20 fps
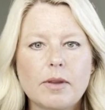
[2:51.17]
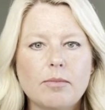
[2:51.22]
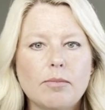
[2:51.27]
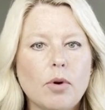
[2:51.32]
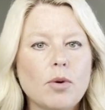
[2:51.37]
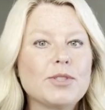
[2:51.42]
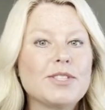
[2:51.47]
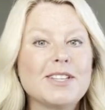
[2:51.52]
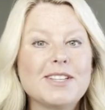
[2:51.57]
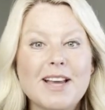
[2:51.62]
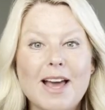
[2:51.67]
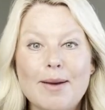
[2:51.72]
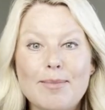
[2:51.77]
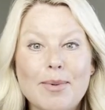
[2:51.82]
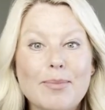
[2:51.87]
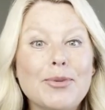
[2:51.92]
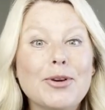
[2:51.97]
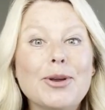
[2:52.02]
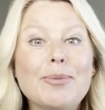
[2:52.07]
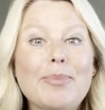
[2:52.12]
Most of the time
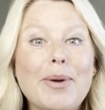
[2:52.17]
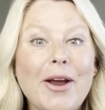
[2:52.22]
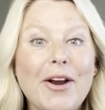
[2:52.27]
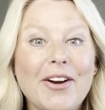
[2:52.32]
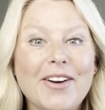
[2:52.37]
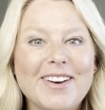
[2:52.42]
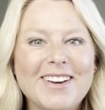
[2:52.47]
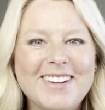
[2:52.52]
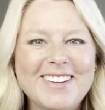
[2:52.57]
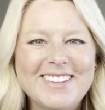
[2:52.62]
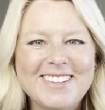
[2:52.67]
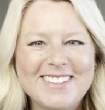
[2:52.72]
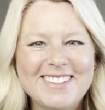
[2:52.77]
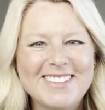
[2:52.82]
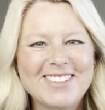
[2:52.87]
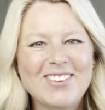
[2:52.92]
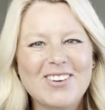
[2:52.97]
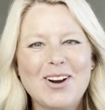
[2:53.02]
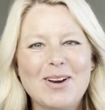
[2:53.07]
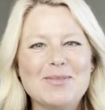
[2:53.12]
I'm a good parent
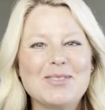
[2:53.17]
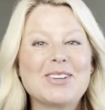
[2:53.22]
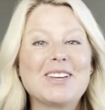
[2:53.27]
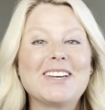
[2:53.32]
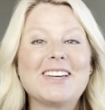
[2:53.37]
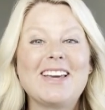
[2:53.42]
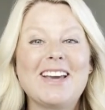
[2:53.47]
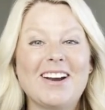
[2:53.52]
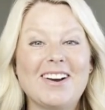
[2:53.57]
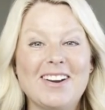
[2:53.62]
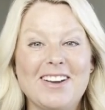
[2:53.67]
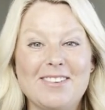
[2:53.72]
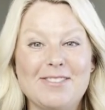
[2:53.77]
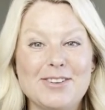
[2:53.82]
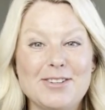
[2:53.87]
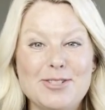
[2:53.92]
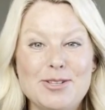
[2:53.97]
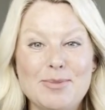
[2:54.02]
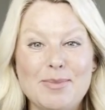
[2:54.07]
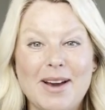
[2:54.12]
or I'm a good
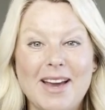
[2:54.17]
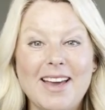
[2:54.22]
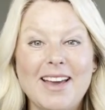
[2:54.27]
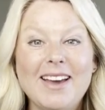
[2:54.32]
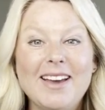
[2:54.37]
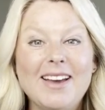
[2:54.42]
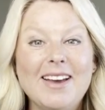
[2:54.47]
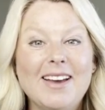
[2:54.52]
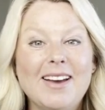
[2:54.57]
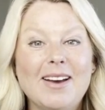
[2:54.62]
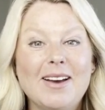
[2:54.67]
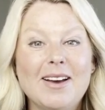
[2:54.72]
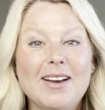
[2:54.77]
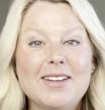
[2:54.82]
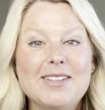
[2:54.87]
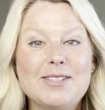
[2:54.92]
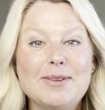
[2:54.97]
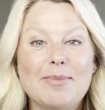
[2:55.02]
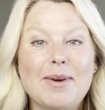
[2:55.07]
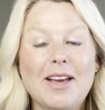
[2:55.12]
caregiver to my
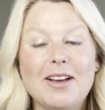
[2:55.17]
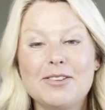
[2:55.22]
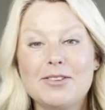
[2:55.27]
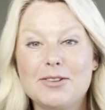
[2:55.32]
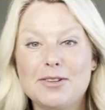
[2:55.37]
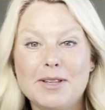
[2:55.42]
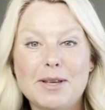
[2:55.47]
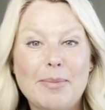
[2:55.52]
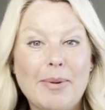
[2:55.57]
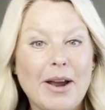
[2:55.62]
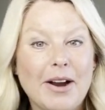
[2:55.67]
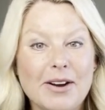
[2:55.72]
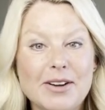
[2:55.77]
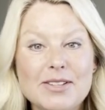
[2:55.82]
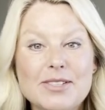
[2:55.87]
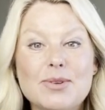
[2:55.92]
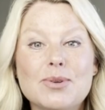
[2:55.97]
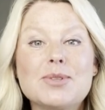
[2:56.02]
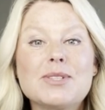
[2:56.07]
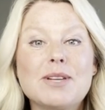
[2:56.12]
elderly
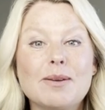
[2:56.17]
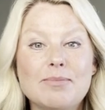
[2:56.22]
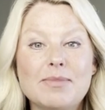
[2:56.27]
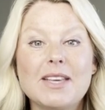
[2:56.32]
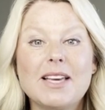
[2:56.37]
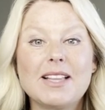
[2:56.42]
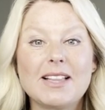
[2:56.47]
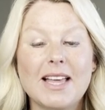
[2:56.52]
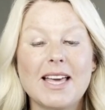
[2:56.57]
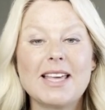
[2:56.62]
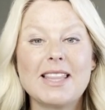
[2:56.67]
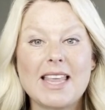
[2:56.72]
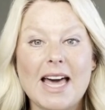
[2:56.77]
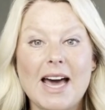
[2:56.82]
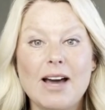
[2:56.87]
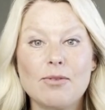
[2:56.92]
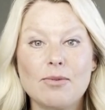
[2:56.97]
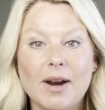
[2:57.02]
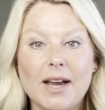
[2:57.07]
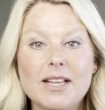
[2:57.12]
parents, or something like
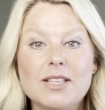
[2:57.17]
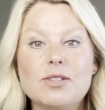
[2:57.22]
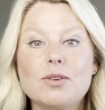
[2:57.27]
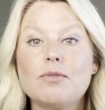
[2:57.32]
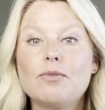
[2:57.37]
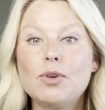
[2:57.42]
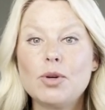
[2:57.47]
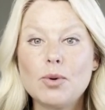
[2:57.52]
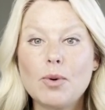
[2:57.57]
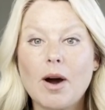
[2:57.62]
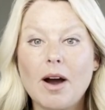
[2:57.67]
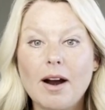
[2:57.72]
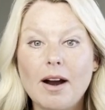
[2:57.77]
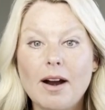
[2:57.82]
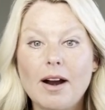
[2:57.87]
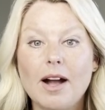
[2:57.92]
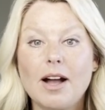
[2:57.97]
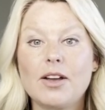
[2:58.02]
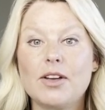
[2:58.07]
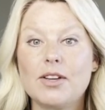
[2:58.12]
that, right? So if you
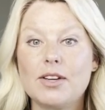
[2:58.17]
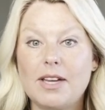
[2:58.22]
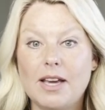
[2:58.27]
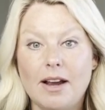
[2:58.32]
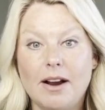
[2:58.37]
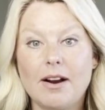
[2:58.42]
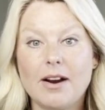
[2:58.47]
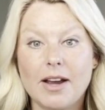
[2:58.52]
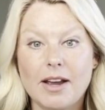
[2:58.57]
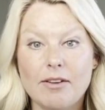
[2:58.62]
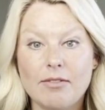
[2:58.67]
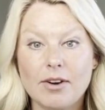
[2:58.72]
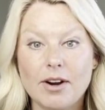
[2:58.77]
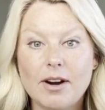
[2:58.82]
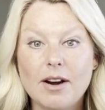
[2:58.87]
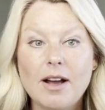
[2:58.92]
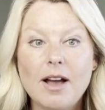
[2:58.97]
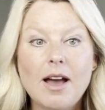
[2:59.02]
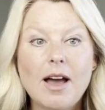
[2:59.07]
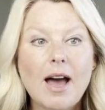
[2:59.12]
are a good
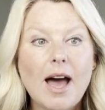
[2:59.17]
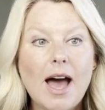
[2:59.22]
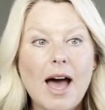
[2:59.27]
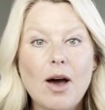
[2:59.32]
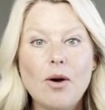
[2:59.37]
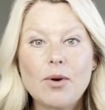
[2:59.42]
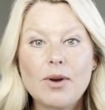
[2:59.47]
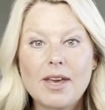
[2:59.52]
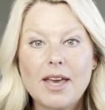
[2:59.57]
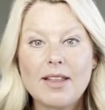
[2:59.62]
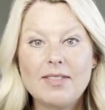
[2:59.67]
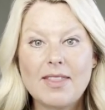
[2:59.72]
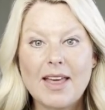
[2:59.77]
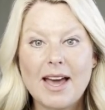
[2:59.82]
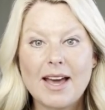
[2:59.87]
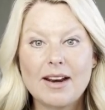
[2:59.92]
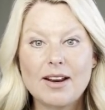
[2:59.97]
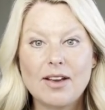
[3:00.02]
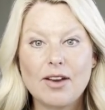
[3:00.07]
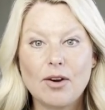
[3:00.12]
caregiver, how can
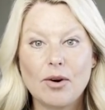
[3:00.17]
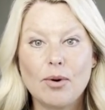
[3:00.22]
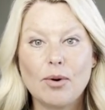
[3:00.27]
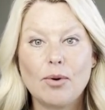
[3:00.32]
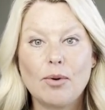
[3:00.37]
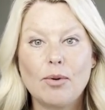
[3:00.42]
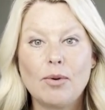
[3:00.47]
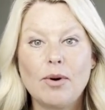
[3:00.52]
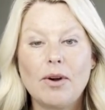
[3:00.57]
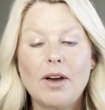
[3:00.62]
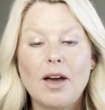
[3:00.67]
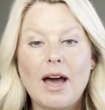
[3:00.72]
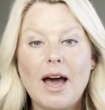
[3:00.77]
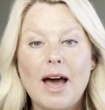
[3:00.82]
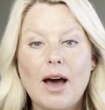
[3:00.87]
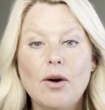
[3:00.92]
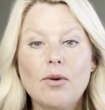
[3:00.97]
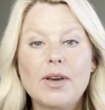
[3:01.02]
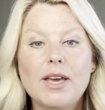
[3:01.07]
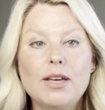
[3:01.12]
that go?
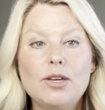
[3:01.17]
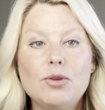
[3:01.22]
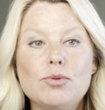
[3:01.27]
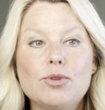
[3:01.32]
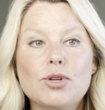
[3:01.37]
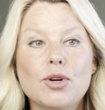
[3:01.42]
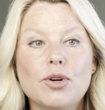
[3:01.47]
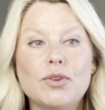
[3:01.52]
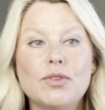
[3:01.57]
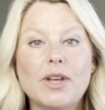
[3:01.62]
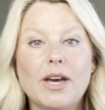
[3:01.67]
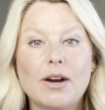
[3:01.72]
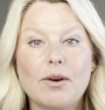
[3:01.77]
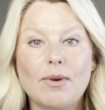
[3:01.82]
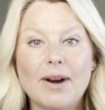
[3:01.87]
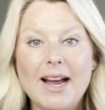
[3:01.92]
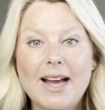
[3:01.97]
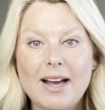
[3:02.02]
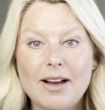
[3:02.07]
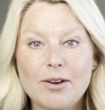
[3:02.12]
How can turn that
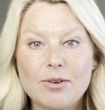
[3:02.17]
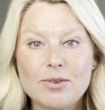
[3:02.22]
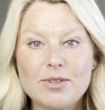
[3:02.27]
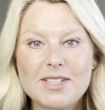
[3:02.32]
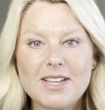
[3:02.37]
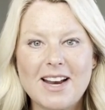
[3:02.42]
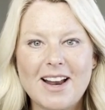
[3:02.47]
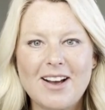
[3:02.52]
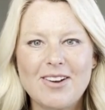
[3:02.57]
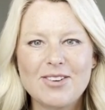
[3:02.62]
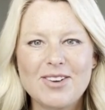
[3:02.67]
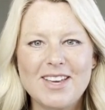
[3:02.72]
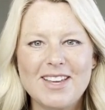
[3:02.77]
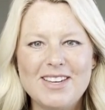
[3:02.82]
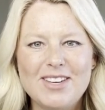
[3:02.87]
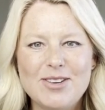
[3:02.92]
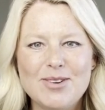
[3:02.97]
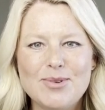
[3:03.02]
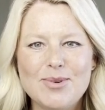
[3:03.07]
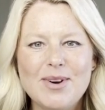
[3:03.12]
around, and how
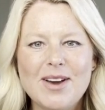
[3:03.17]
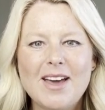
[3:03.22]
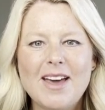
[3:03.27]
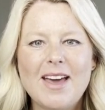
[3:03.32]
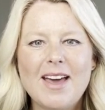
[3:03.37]
can you